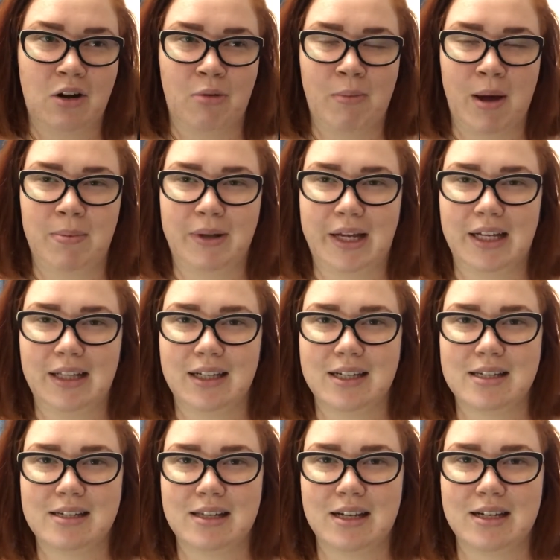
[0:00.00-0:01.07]
on my
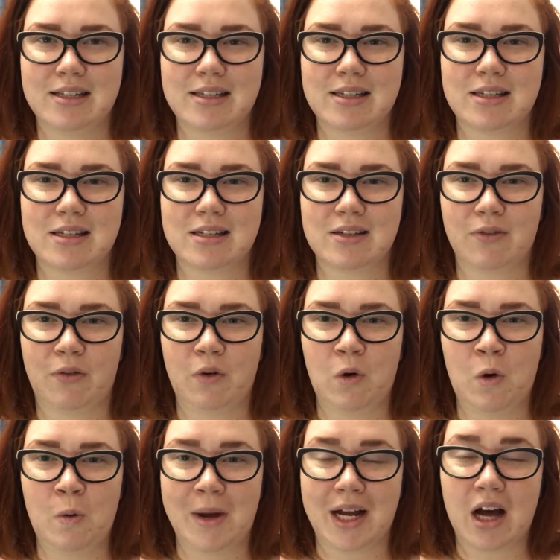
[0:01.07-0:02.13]
playlist that's
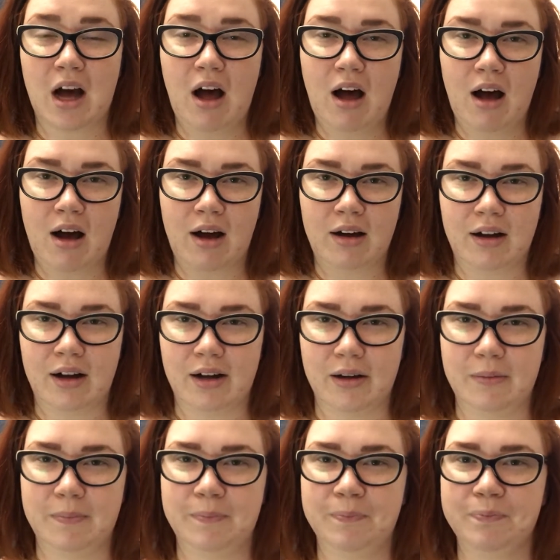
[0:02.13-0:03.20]
for my car,
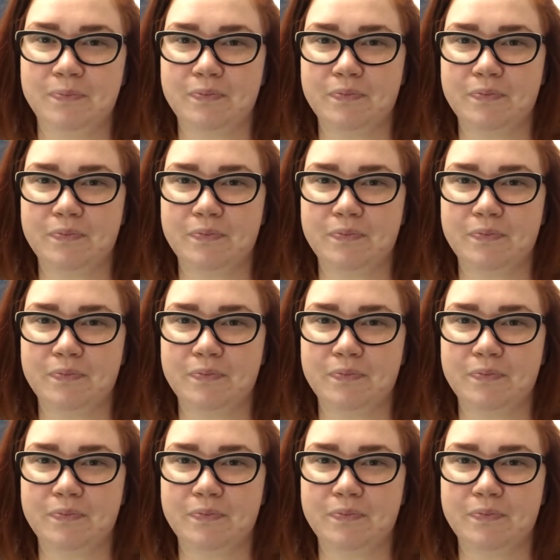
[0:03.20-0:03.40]
um,